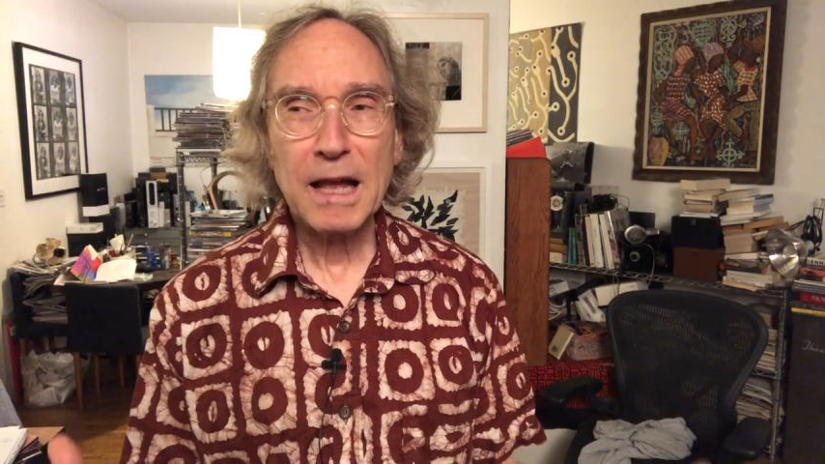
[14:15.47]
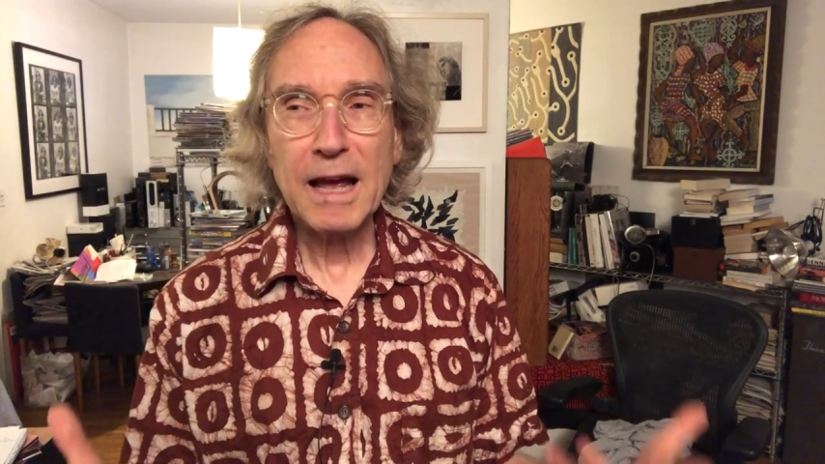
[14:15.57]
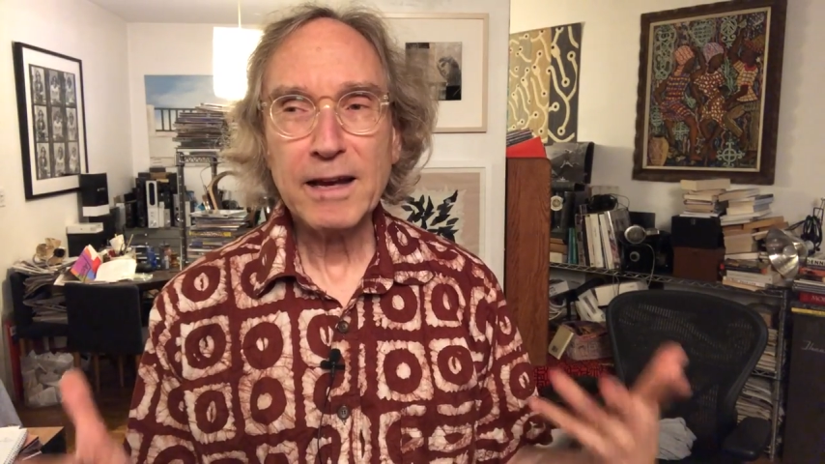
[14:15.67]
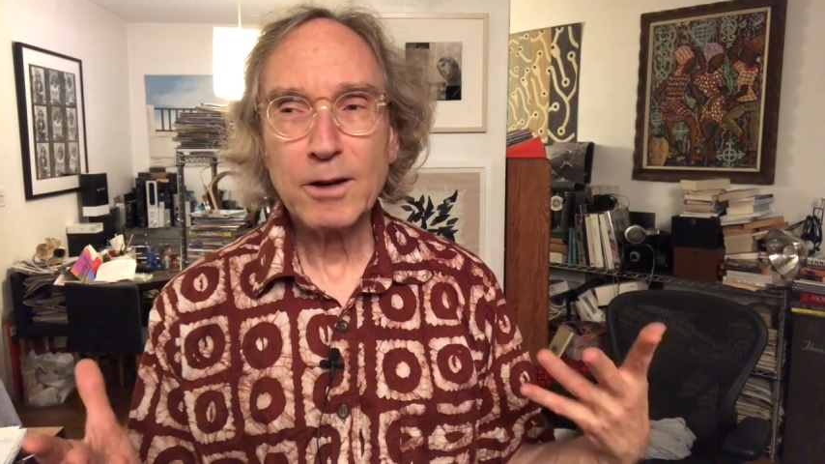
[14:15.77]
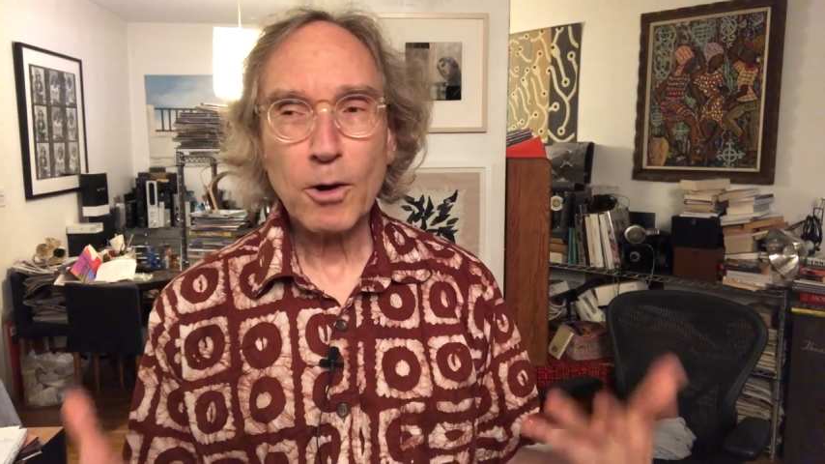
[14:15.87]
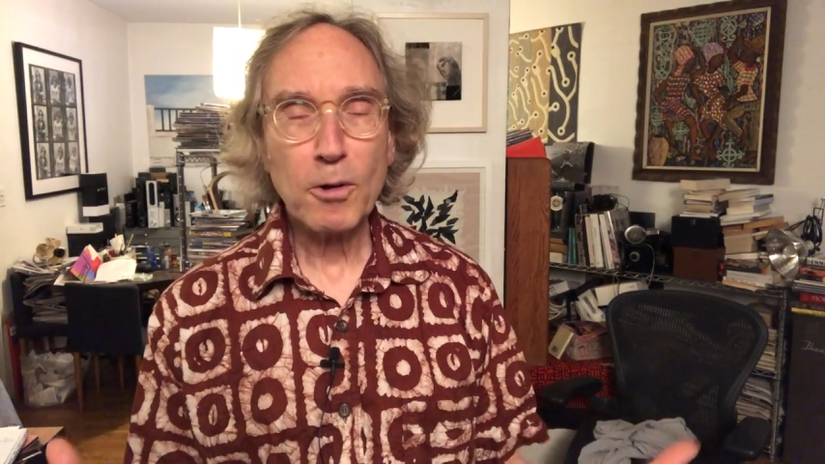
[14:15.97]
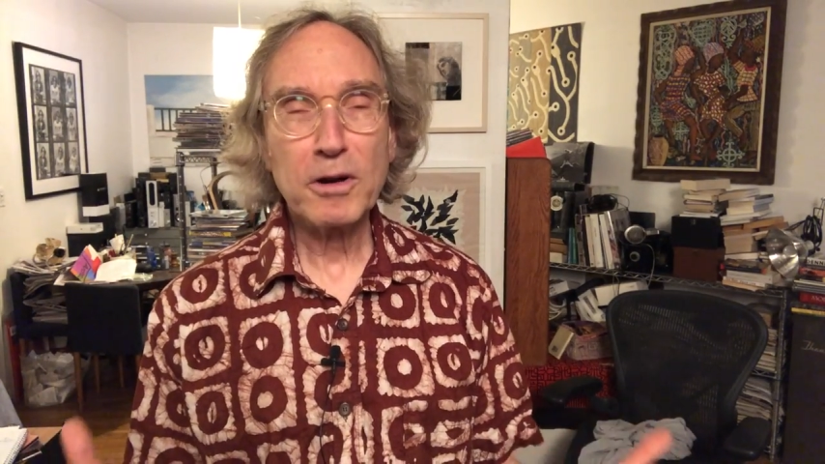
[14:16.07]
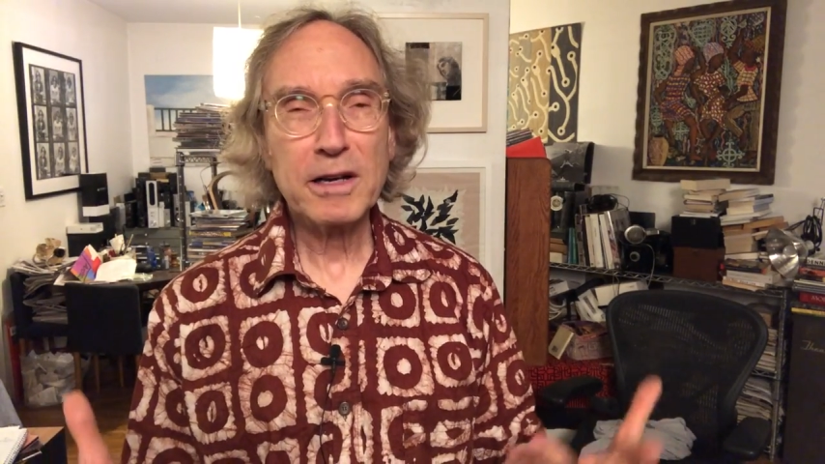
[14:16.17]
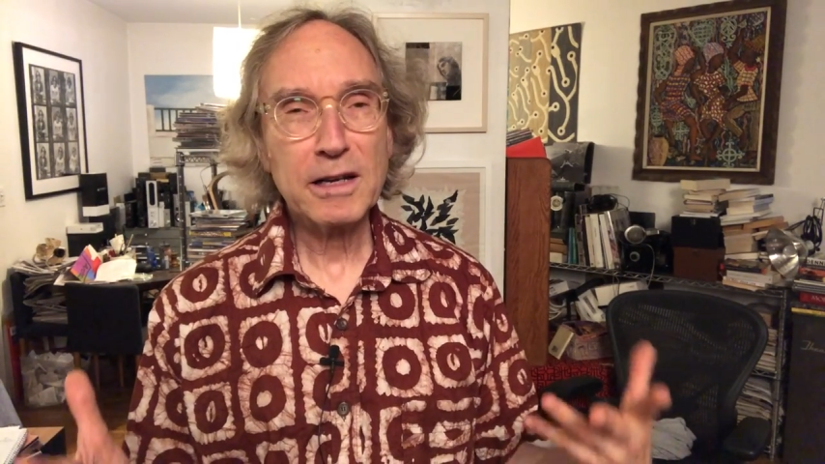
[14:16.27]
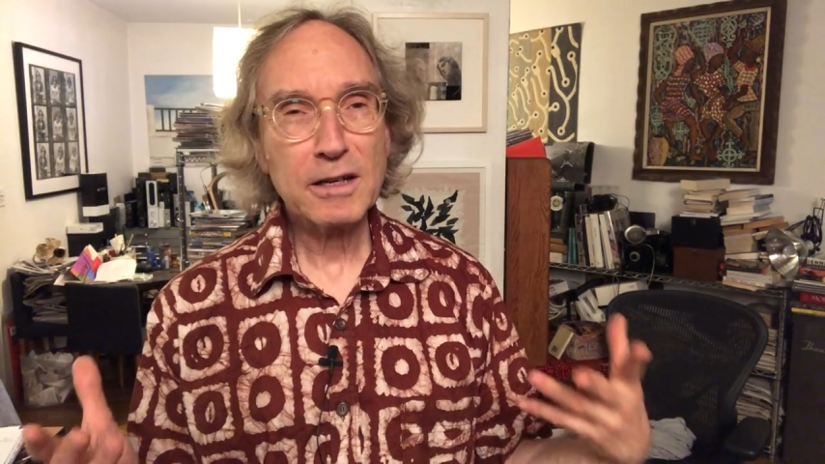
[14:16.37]
And
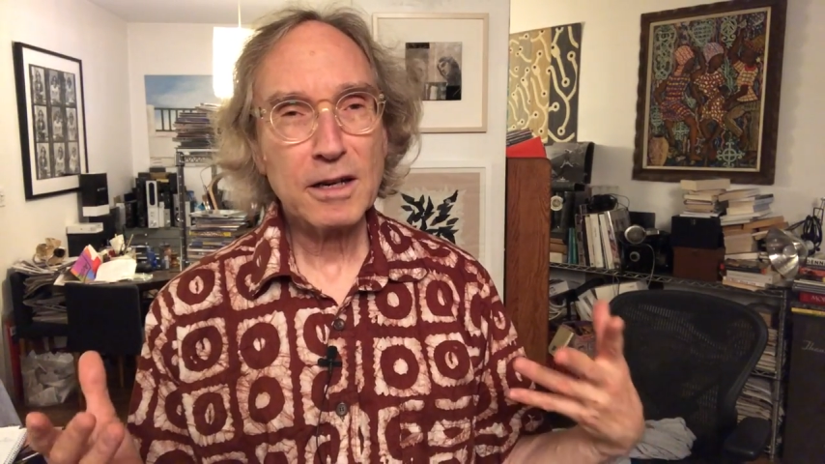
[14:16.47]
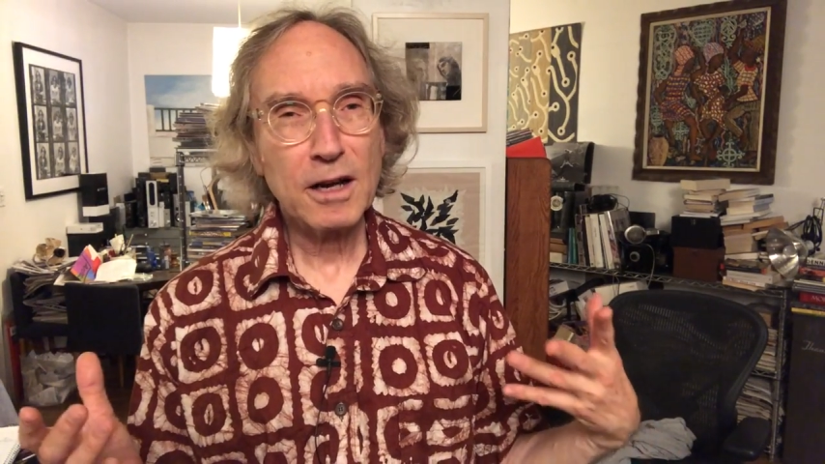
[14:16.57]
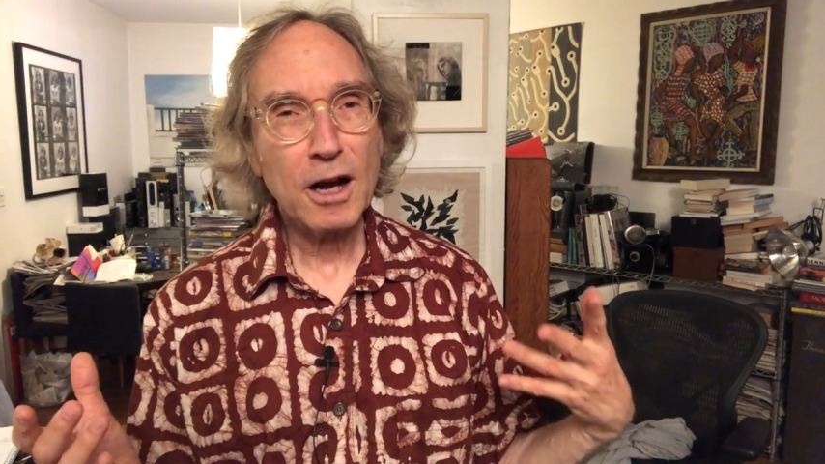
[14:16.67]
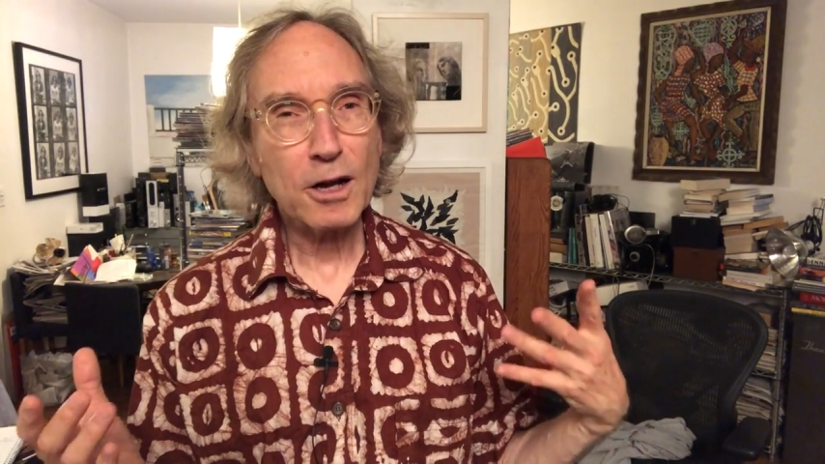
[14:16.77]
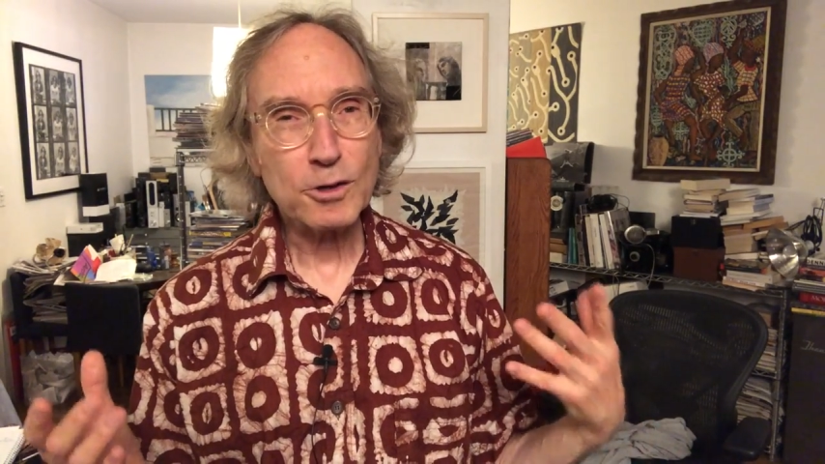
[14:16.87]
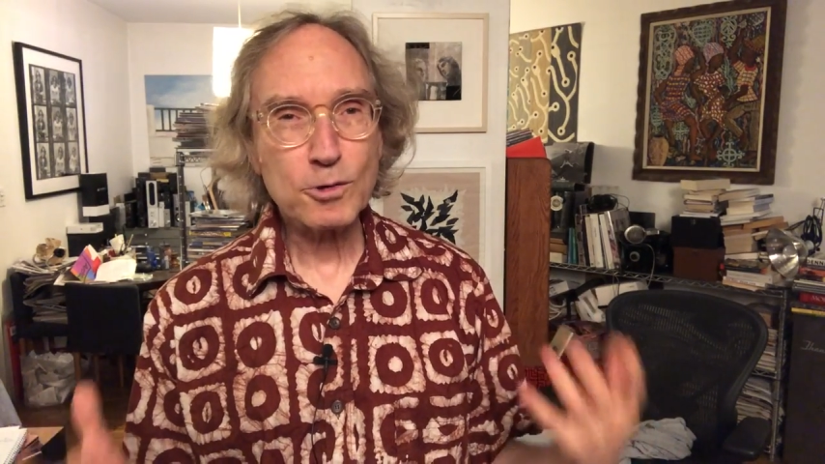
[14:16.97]
owning a